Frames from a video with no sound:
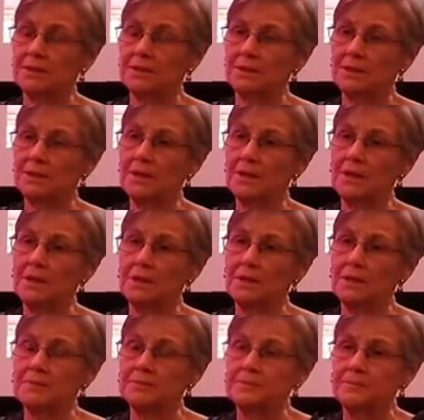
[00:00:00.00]

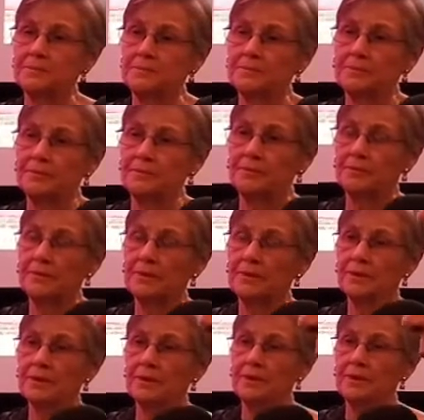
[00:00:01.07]

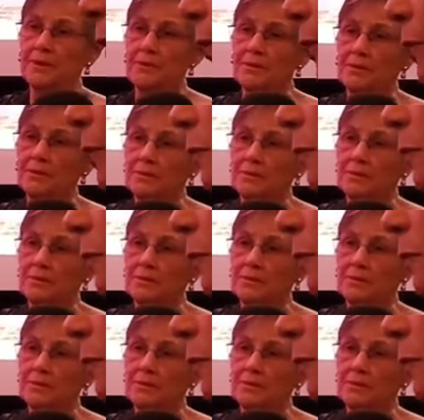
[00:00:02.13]
(silent)